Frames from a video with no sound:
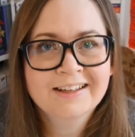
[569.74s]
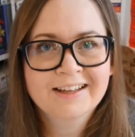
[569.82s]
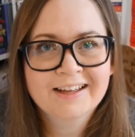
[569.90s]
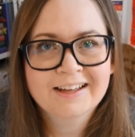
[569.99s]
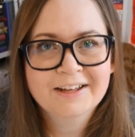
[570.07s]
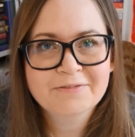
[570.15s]

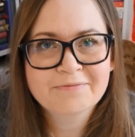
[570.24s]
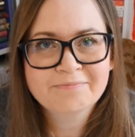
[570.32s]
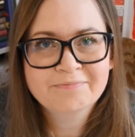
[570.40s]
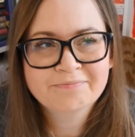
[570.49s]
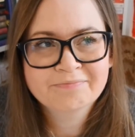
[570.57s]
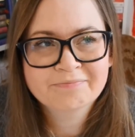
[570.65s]
and
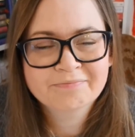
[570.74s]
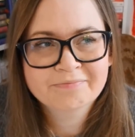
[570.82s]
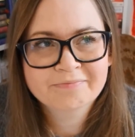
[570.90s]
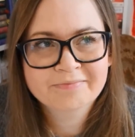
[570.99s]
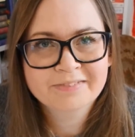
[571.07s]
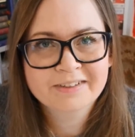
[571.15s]

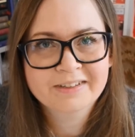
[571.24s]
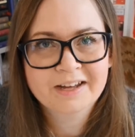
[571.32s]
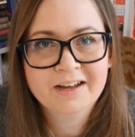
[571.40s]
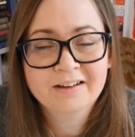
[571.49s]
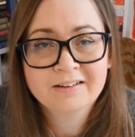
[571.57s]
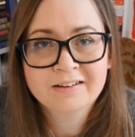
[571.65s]

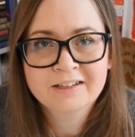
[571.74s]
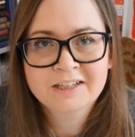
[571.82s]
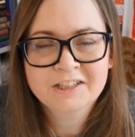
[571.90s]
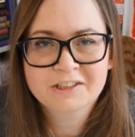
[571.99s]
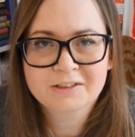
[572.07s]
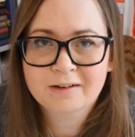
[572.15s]
yeah,
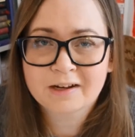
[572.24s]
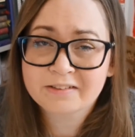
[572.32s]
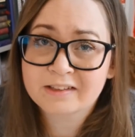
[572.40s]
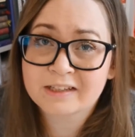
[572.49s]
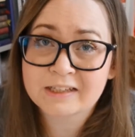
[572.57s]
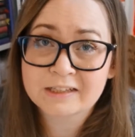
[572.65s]
so I
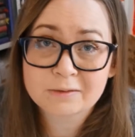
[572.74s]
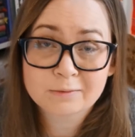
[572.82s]
think